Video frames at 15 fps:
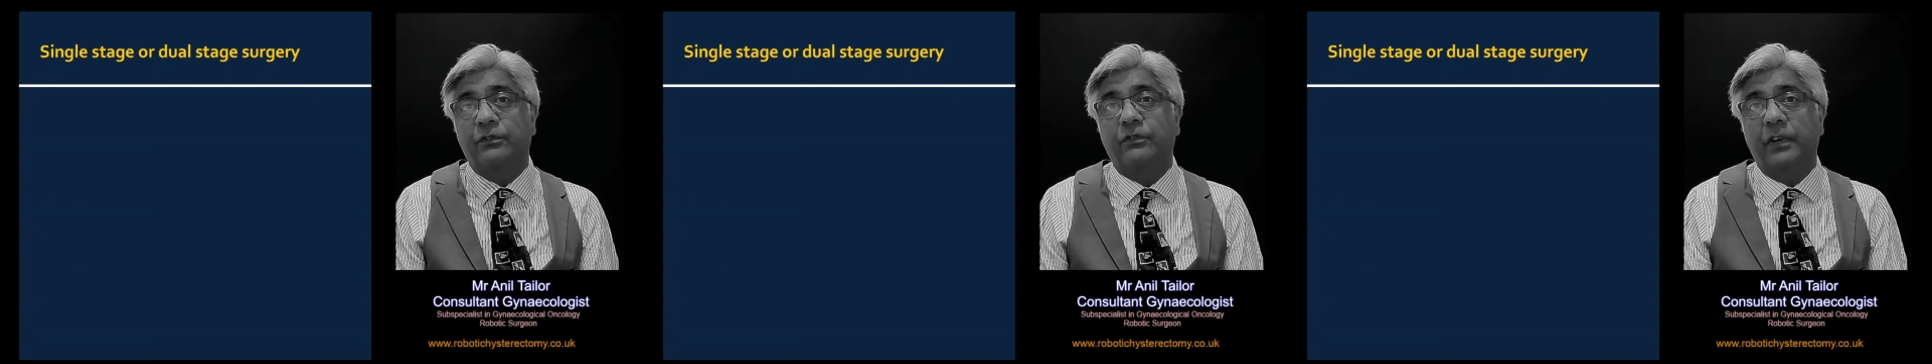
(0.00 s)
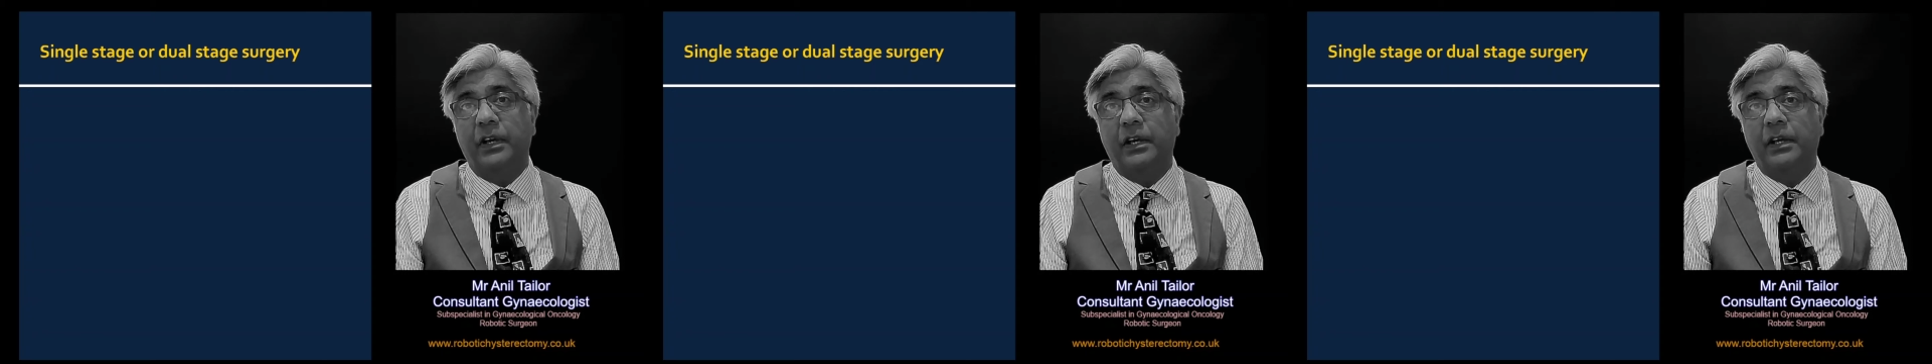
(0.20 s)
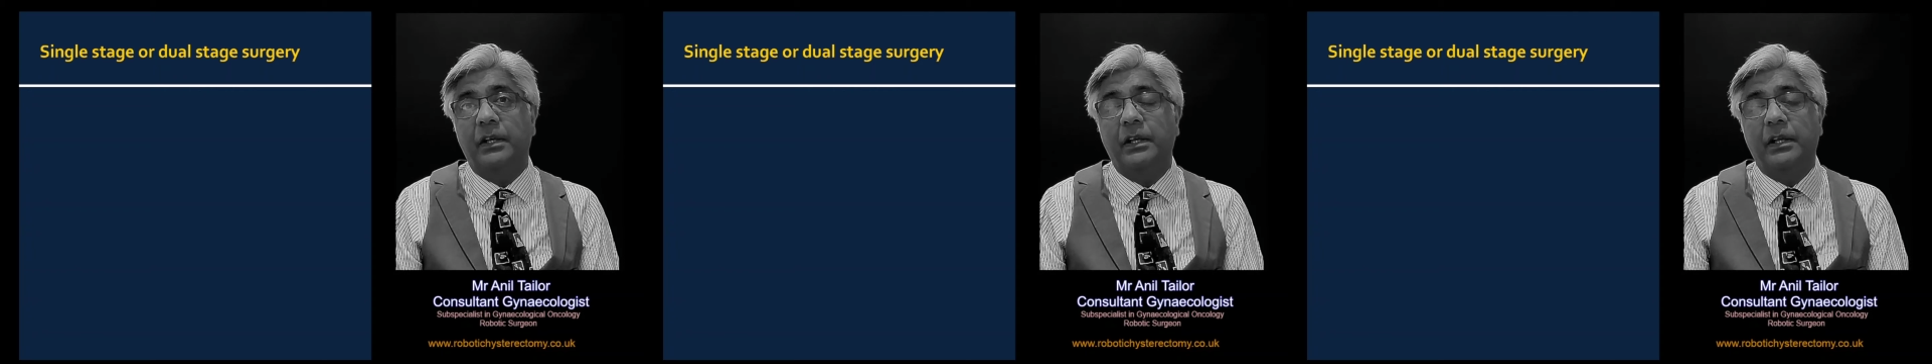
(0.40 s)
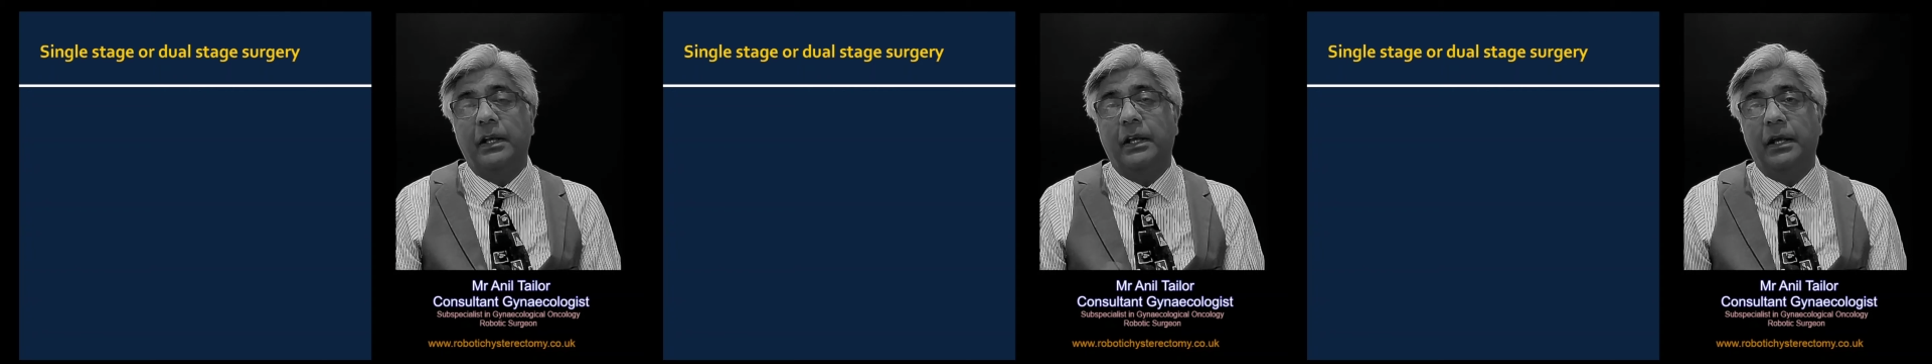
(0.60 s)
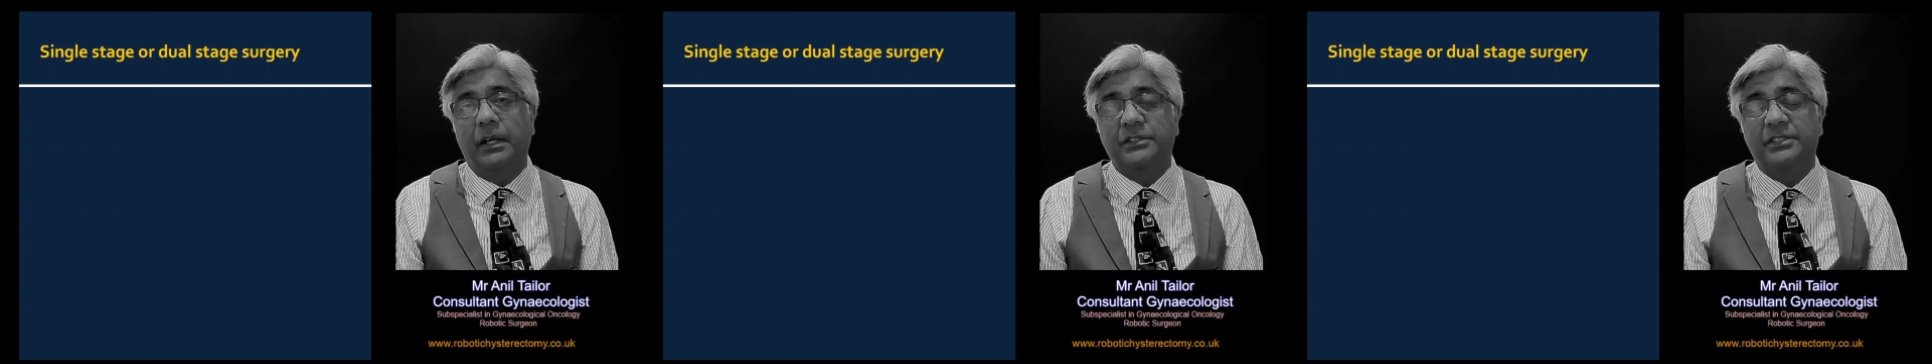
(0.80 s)
of
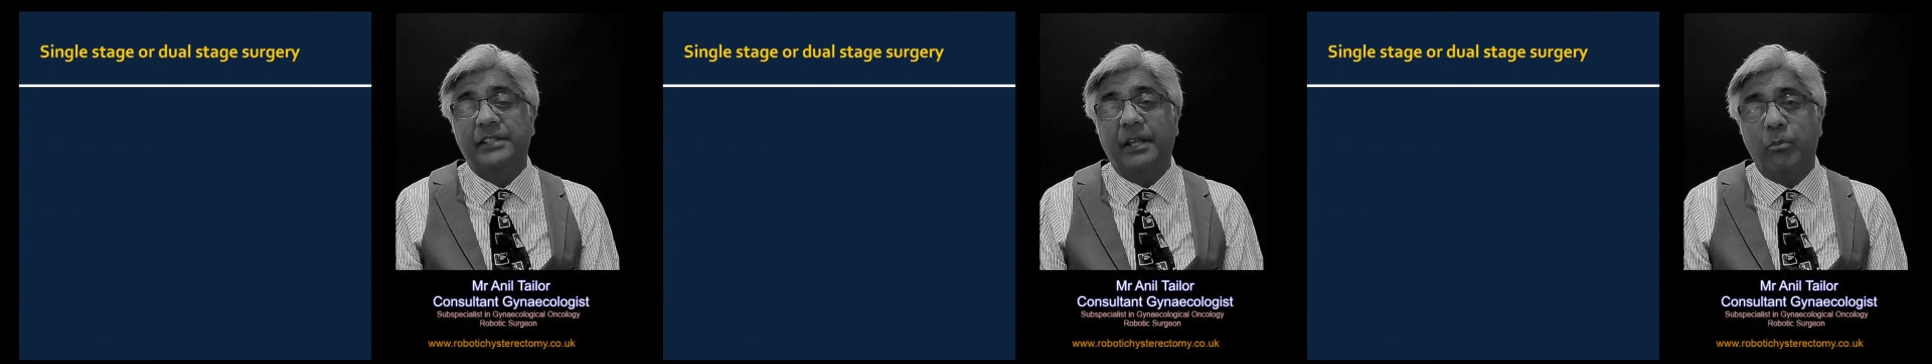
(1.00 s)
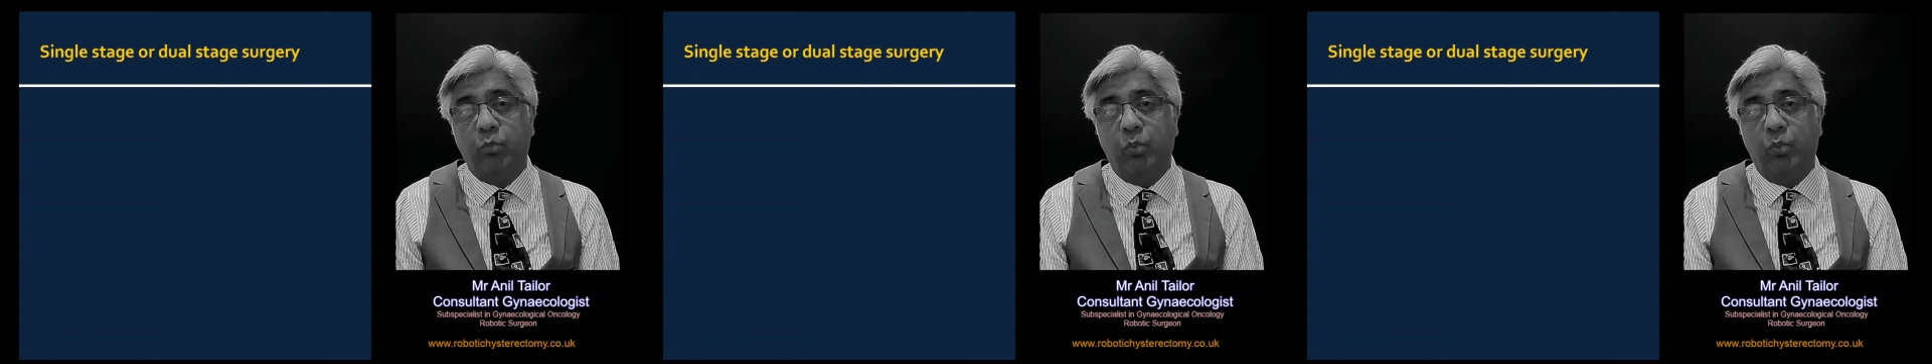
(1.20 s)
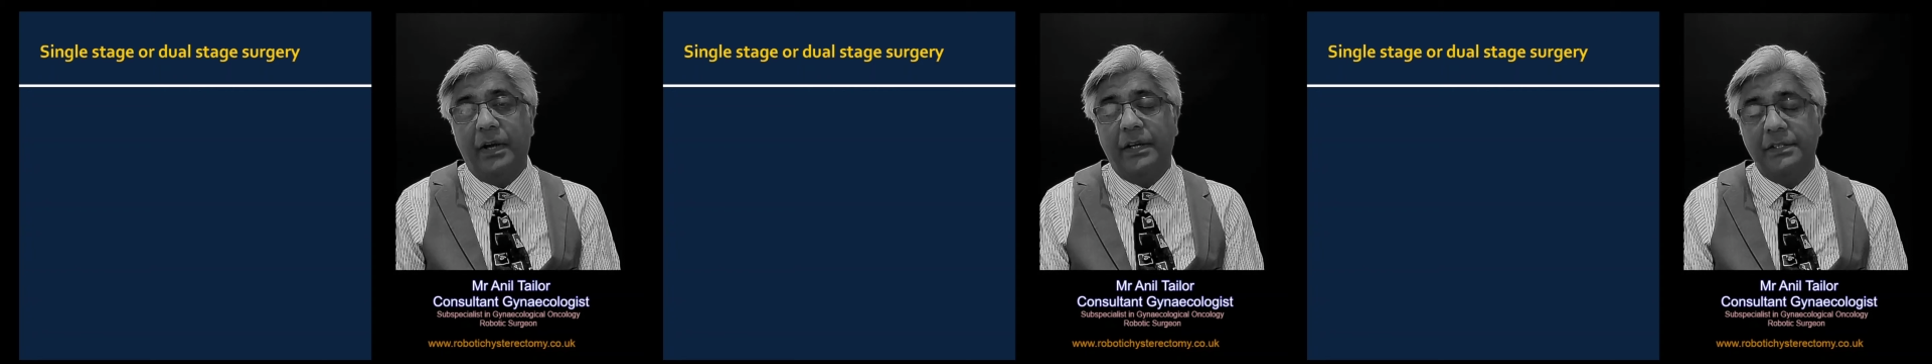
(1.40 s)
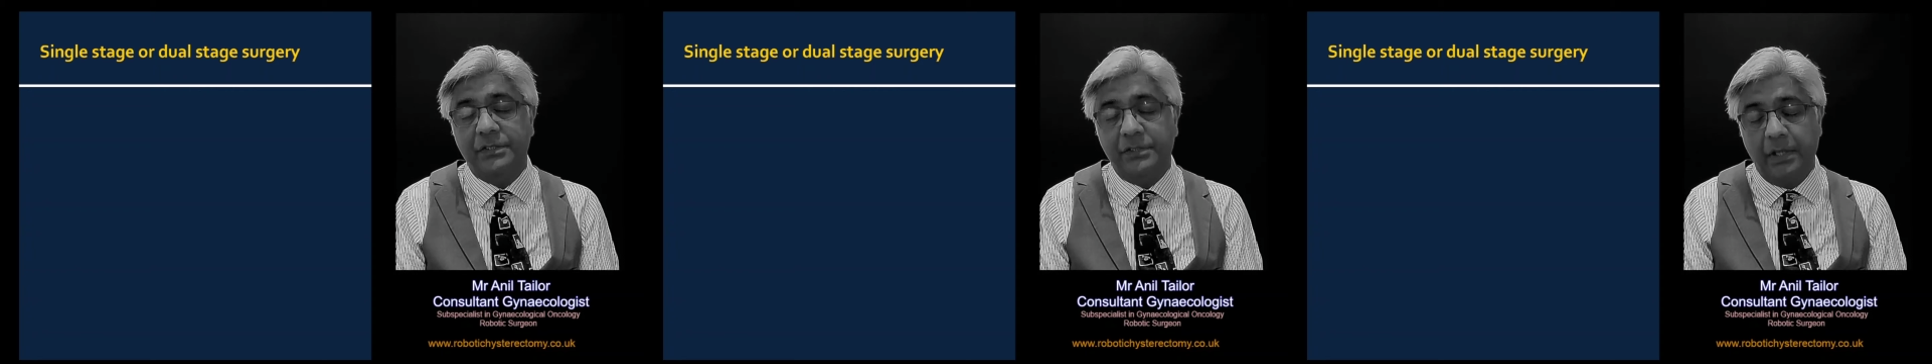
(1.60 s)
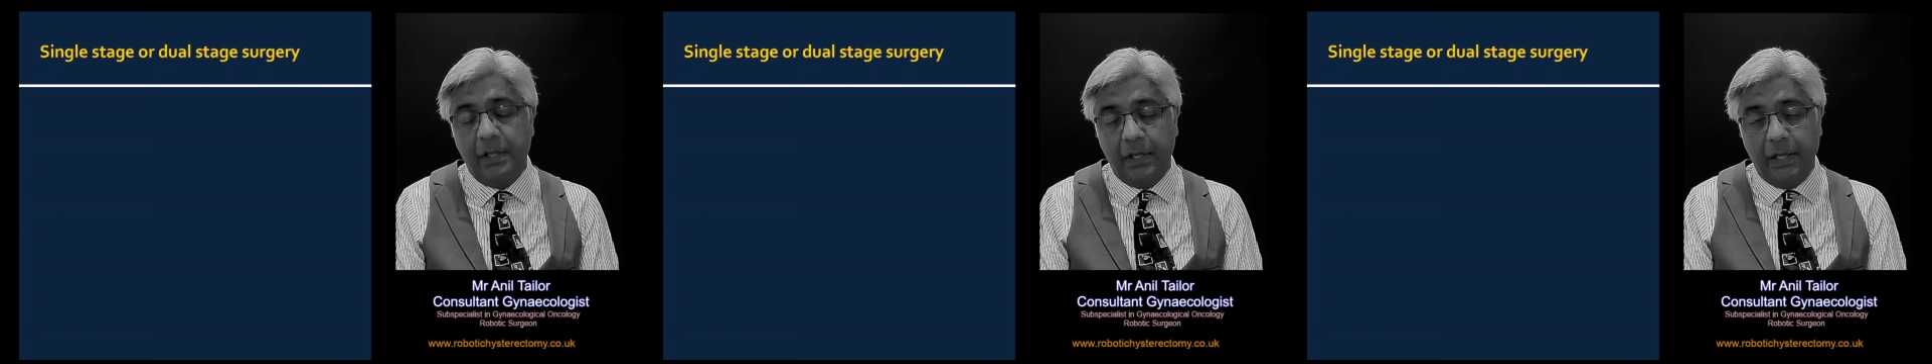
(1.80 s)

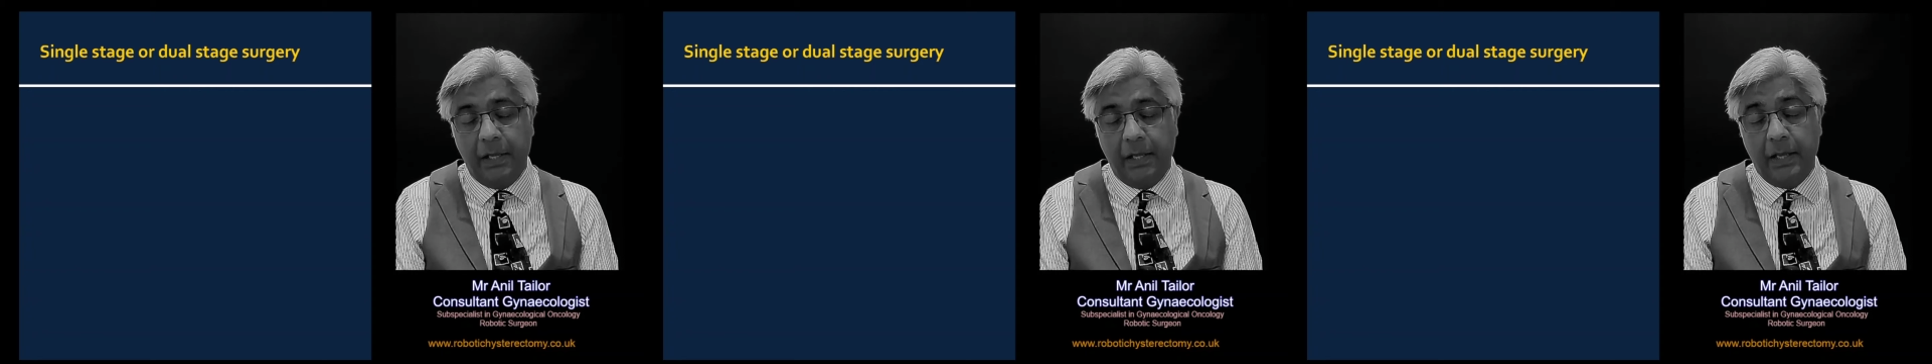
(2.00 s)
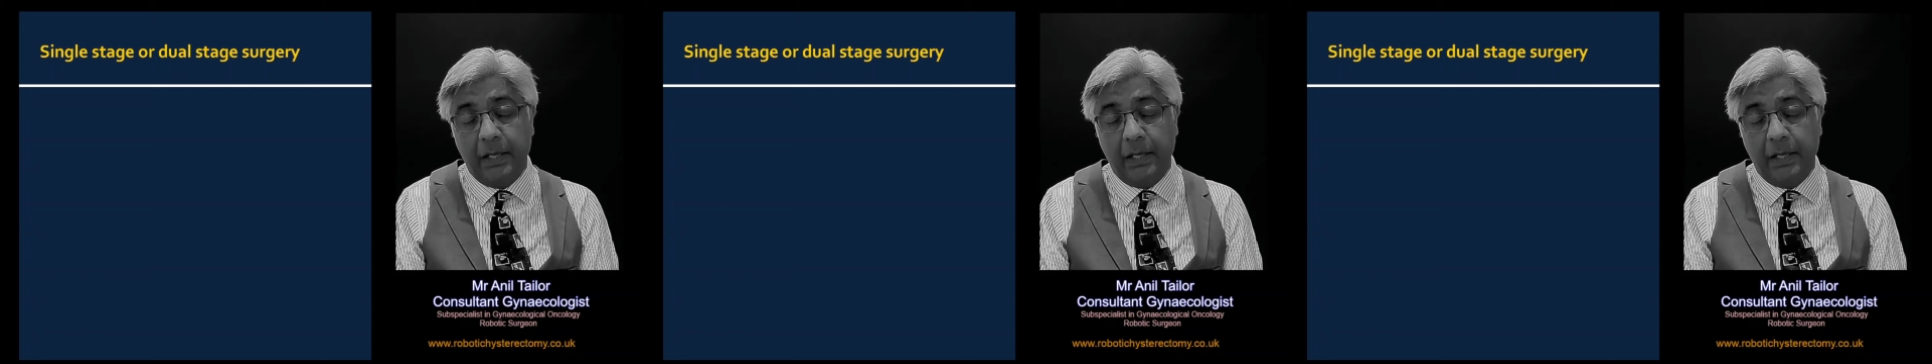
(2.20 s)
stepwise